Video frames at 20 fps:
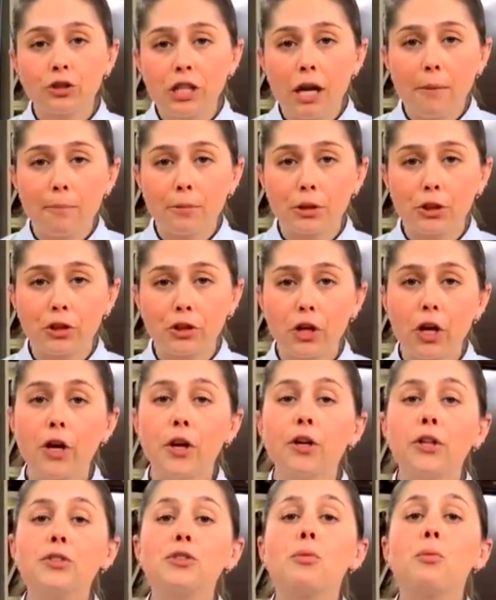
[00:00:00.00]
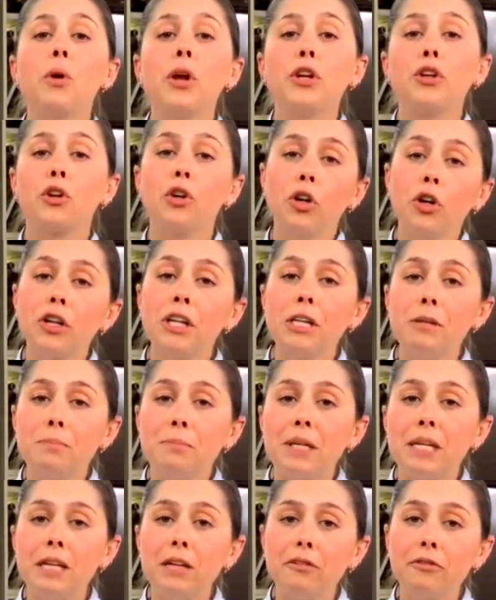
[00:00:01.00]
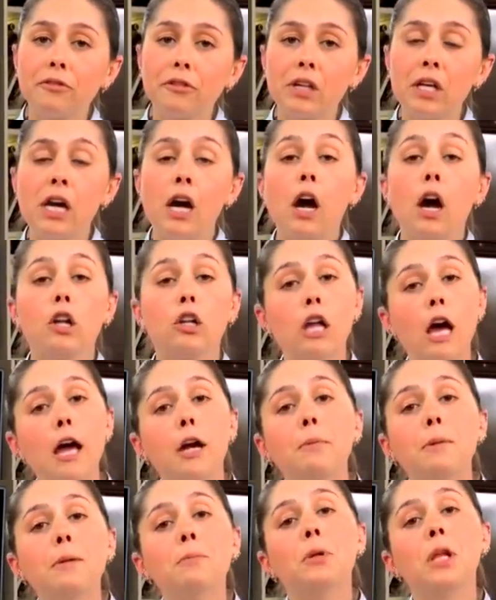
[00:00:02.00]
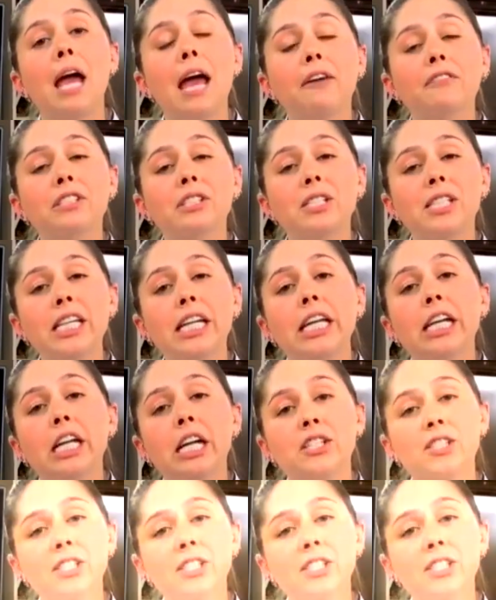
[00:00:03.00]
temperature goes when cooking beef. A lot of people haven't seen a